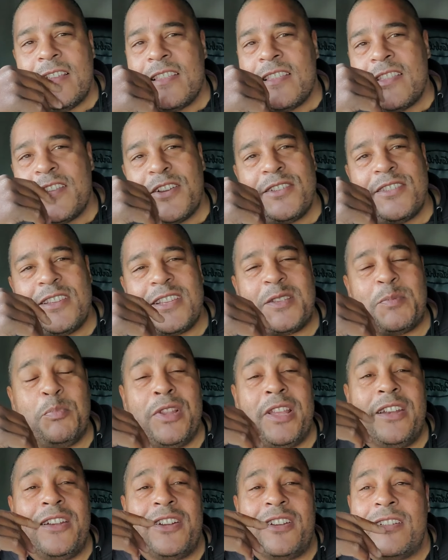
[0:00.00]
there's a
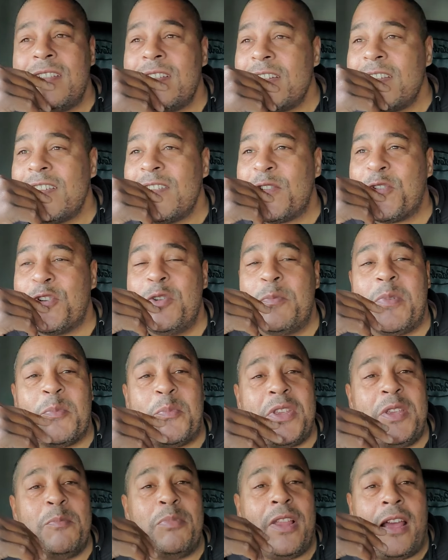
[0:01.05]
splinter group of
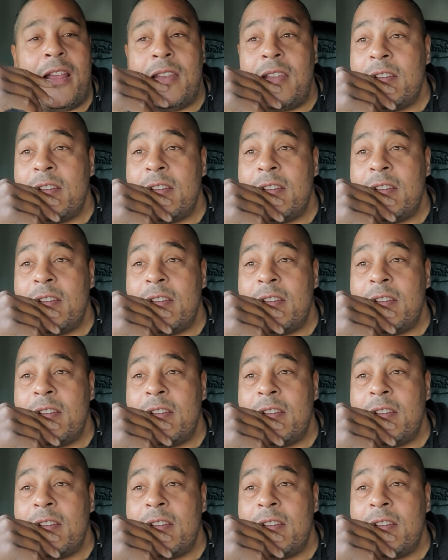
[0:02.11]
people out